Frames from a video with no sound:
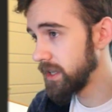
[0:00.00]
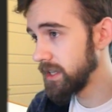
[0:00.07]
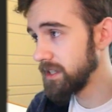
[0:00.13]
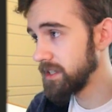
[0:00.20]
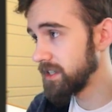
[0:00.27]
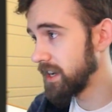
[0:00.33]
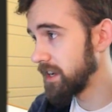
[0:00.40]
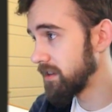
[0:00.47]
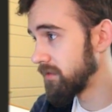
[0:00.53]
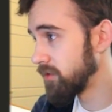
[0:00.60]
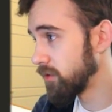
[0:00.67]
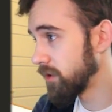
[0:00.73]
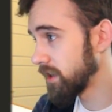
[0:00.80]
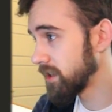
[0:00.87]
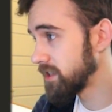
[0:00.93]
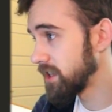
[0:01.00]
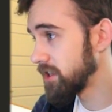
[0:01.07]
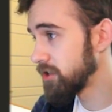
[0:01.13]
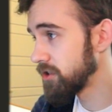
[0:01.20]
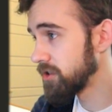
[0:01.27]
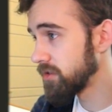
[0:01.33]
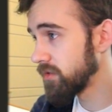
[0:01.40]
it inside of your
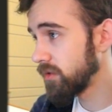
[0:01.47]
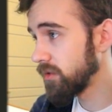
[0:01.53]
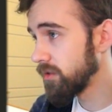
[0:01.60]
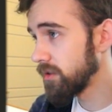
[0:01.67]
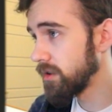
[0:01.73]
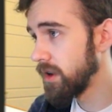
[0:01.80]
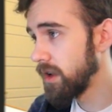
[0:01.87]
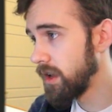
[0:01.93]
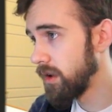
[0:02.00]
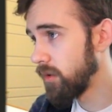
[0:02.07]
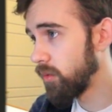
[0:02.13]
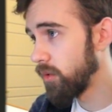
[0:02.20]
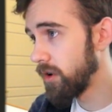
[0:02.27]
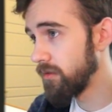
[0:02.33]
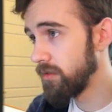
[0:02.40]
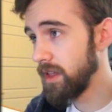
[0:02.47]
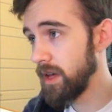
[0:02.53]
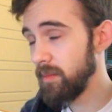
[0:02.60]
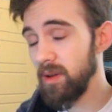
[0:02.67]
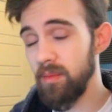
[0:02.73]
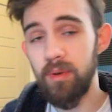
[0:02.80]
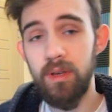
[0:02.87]
extensions folder, wherever
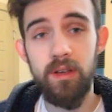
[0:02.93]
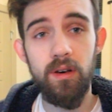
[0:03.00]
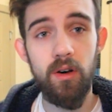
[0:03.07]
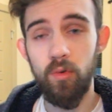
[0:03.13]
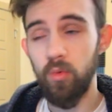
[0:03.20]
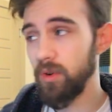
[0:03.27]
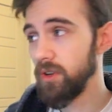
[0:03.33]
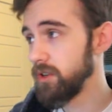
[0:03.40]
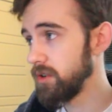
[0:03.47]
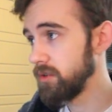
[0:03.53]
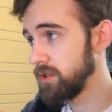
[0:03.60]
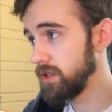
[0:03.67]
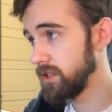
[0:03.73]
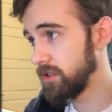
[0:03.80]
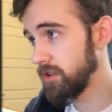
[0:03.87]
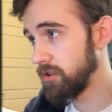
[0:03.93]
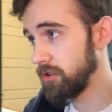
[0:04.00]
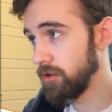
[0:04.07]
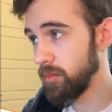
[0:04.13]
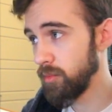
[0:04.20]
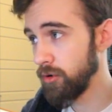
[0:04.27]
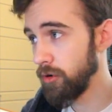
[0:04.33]
that may be. On Windows, it's
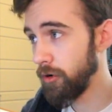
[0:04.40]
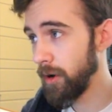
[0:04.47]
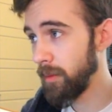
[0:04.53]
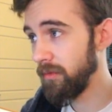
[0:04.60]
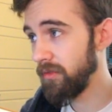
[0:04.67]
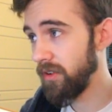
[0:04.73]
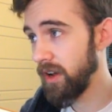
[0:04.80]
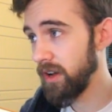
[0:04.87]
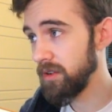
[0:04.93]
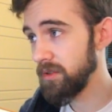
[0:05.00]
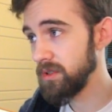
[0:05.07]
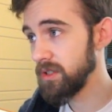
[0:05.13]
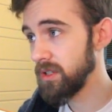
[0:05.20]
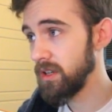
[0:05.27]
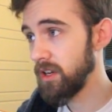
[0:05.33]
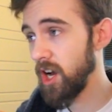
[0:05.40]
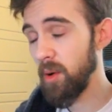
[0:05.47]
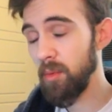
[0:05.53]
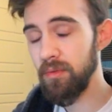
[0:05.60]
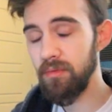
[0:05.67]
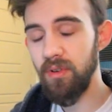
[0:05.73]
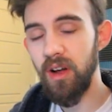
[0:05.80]
under Program Files,
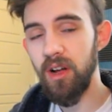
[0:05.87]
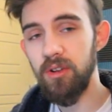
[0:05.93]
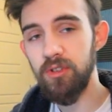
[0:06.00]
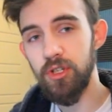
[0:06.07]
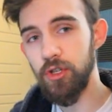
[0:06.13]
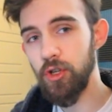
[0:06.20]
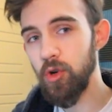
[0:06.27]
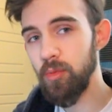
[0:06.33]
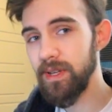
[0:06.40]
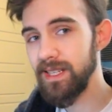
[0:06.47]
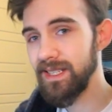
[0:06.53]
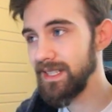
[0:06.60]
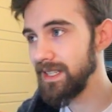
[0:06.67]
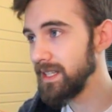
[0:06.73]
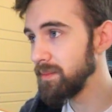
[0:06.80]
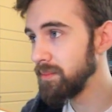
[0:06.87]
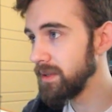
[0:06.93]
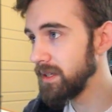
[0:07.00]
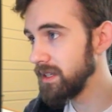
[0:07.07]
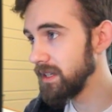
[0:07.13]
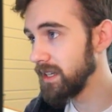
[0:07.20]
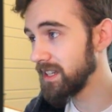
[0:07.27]
Common Files, Adobe
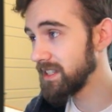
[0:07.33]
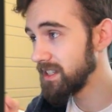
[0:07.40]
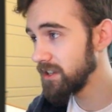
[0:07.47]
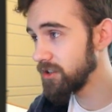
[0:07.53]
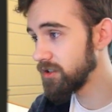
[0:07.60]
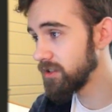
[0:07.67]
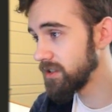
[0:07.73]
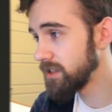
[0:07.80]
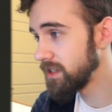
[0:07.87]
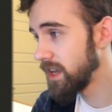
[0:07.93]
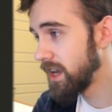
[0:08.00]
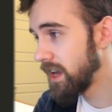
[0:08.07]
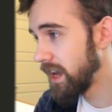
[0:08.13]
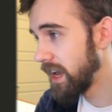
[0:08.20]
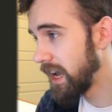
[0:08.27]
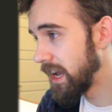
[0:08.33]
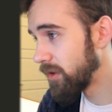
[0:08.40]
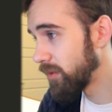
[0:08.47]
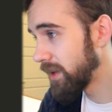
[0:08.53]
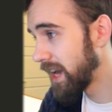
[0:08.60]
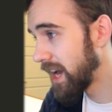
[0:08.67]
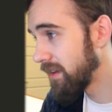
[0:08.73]
CEP Extensions,
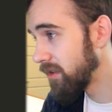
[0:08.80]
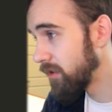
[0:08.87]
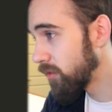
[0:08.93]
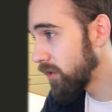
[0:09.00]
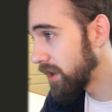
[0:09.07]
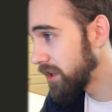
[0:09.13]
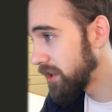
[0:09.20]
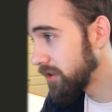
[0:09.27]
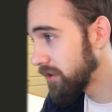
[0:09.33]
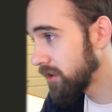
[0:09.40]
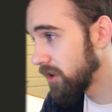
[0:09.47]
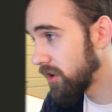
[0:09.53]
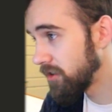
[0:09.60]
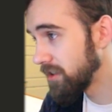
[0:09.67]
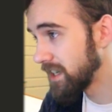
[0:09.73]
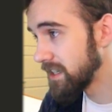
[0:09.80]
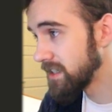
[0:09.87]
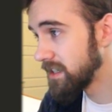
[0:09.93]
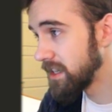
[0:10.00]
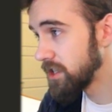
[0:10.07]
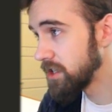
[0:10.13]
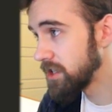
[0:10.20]
and we have it right here called
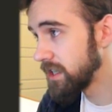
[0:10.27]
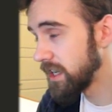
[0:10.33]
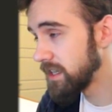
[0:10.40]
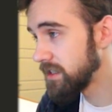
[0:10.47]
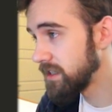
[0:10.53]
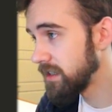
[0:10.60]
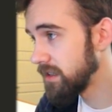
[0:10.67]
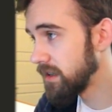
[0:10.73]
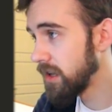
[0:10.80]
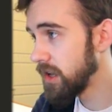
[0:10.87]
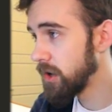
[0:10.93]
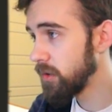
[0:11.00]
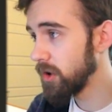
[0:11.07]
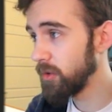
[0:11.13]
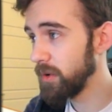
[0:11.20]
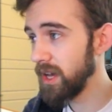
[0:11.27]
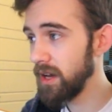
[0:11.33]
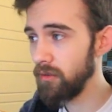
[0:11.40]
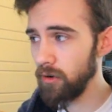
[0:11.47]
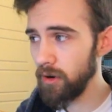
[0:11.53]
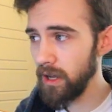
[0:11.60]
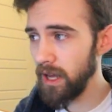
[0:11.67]
Extension Testing, where we
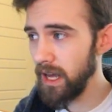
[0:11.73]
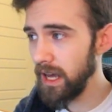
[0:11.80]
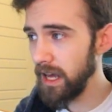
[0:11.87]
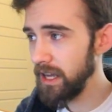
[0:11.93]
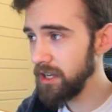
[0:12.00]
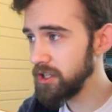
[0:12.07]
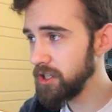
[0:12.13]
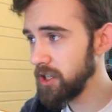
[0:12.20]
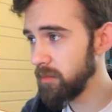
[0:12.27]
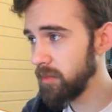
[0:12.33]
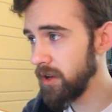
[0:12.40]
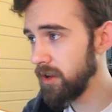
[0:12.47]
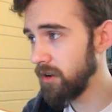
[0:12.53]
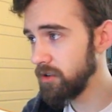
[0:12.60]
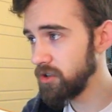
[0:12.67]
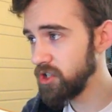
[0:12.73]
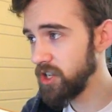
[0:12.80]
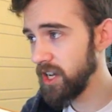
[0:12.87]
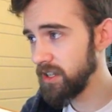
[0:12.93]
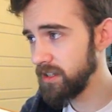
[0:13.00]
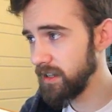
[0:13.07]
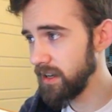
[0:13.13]
have our HTML, our
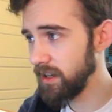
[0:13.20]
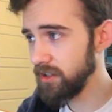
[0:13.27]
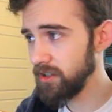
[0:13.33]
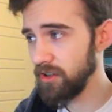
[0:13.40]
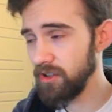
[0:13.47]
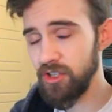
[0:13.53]
JSX, our